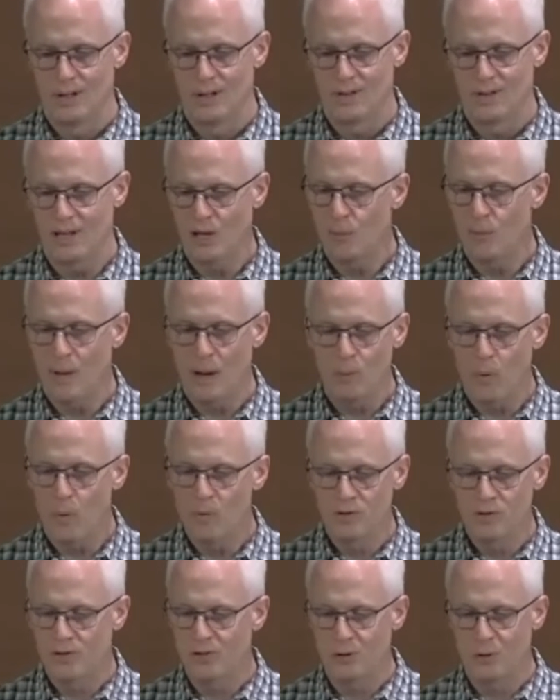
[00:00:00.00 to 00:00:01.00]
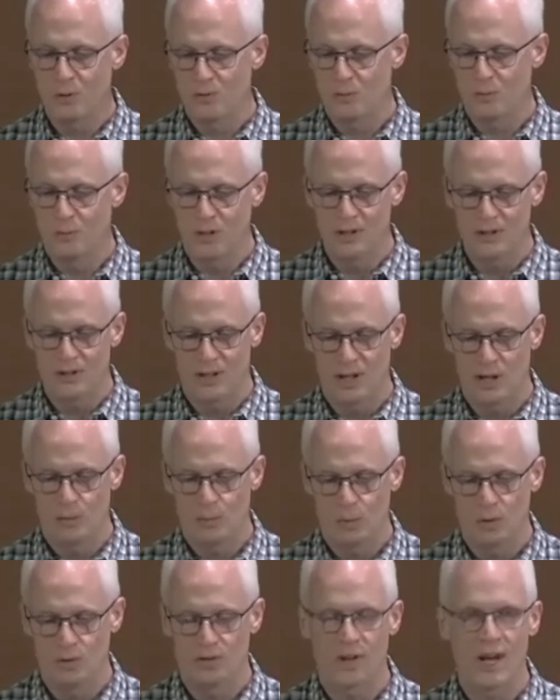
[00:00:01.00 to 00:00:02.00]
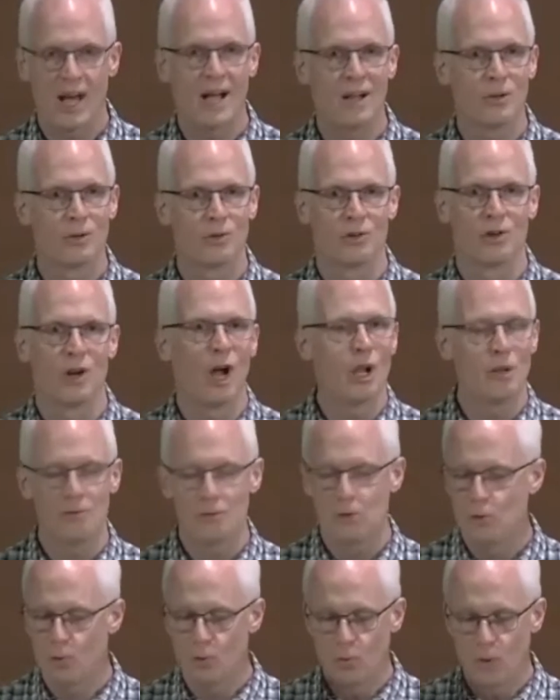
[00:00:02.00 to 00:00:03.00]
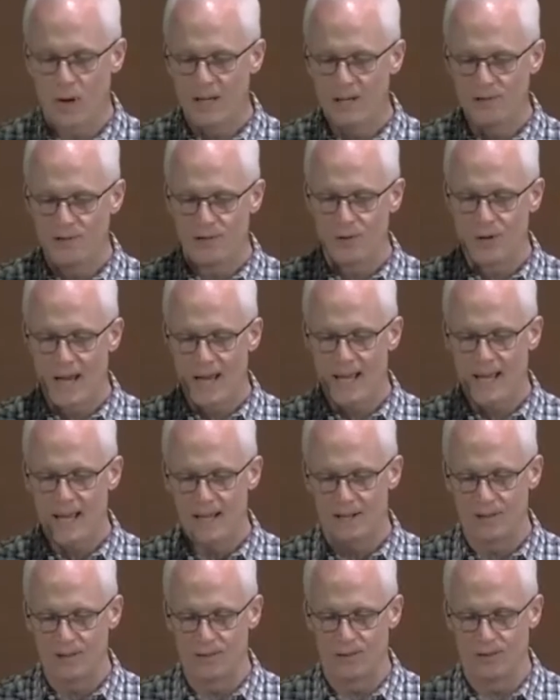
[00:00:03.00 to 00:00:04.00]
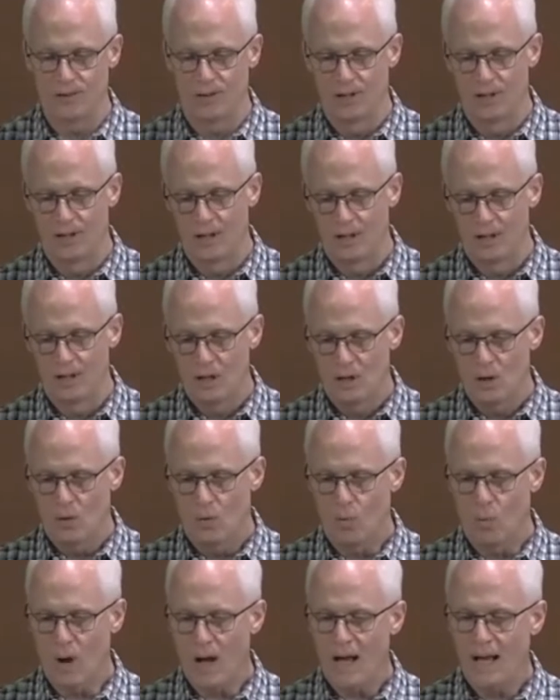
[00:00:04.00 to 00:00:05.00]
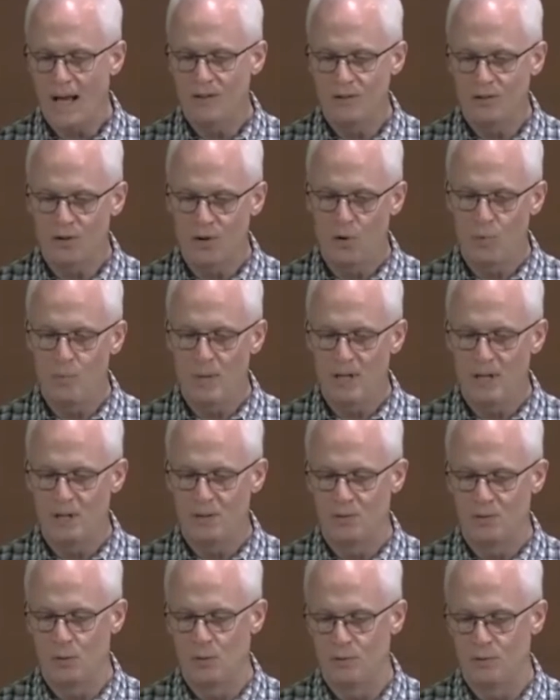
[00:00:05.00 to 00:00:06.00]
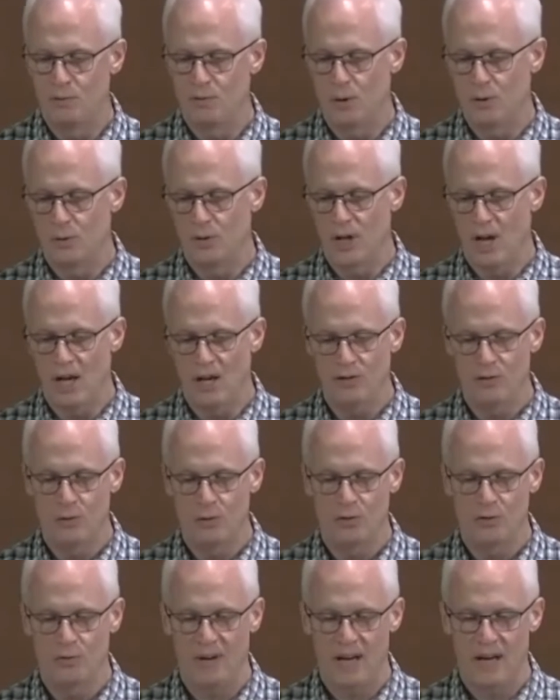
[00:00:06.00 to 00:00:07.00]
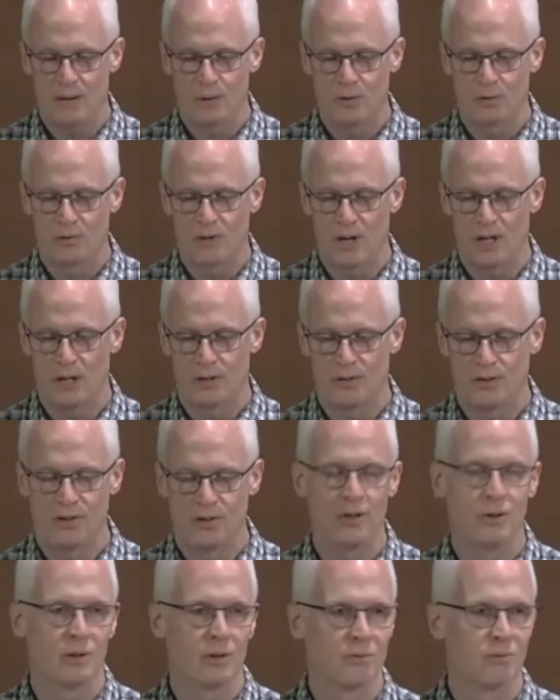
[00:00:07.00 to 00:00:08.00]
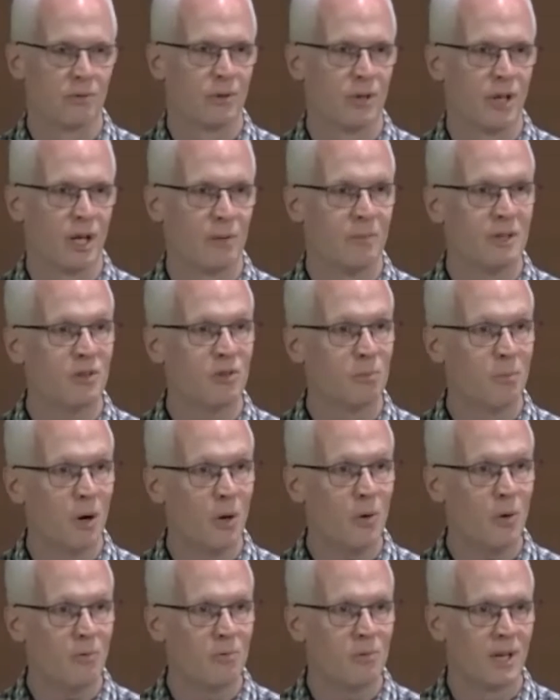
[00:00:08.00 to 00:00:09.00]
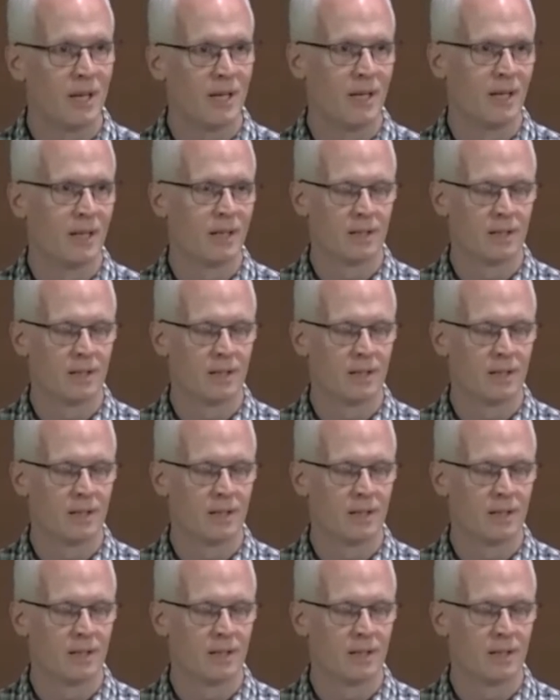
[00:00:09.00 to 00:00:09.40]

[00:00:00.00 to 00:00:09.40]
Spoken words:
Think about what we just heard from Linda at Upward Scholars and all of you who raised your hands. Why so many of you have devoted hundreds of hours volunteering for them. It's motivating.